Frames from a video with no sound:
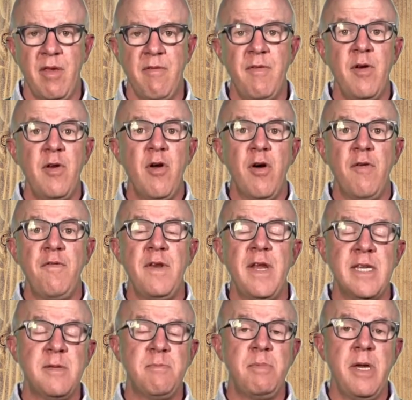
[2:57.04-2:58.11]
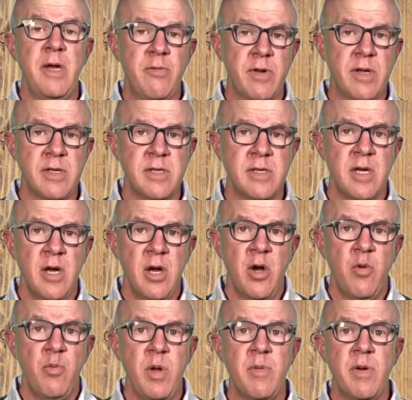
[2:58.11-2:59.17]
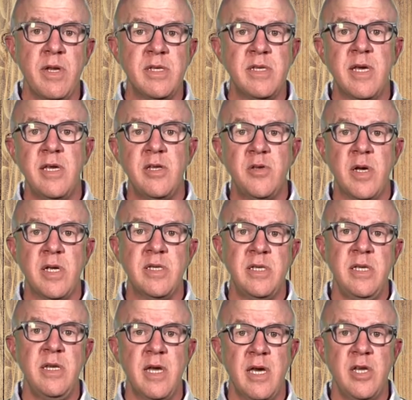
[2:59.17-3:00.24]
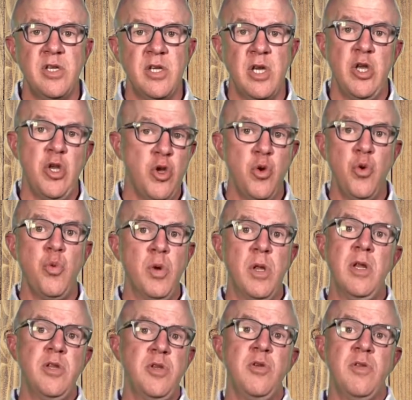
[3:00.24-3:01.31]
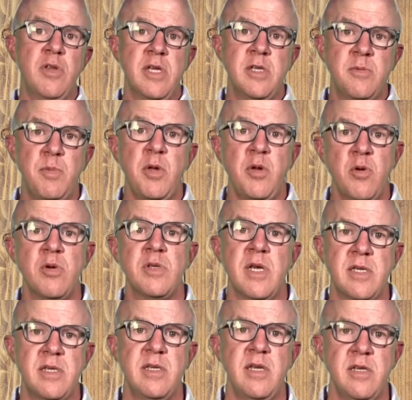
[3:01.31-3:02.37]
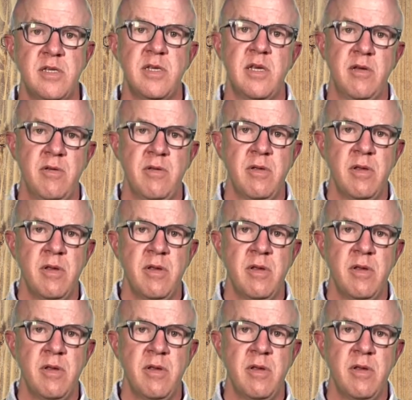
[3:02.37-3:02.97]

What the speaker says: Very often as parents, we want to say to our teenager, you will do this because I said so.